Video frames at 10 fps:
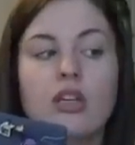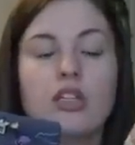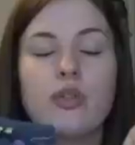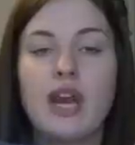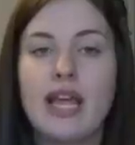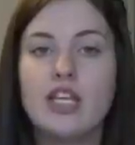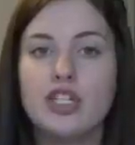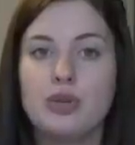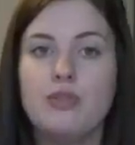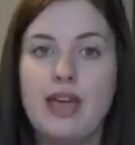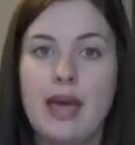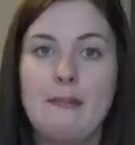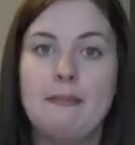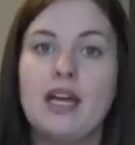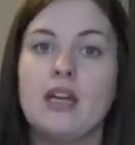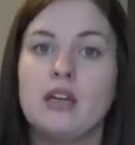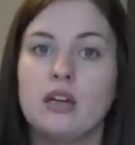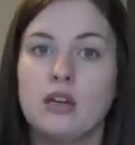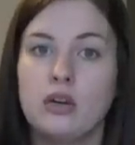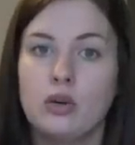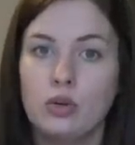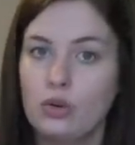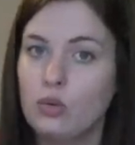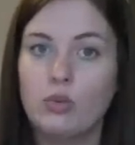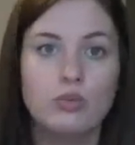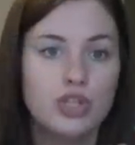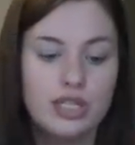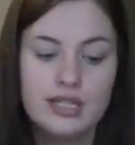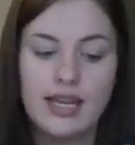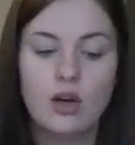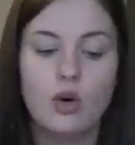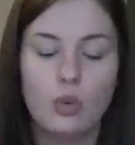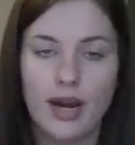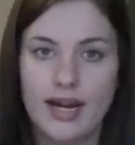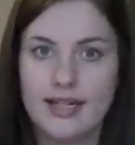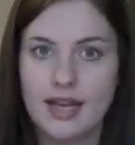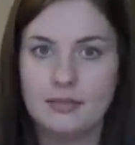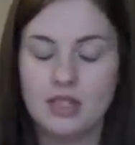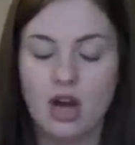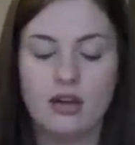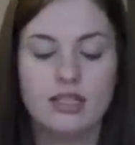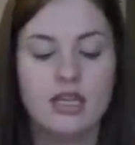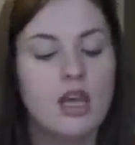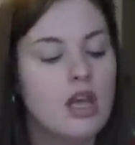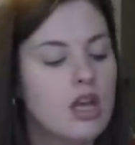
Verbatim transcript: so that I can do them just single one at a time socks.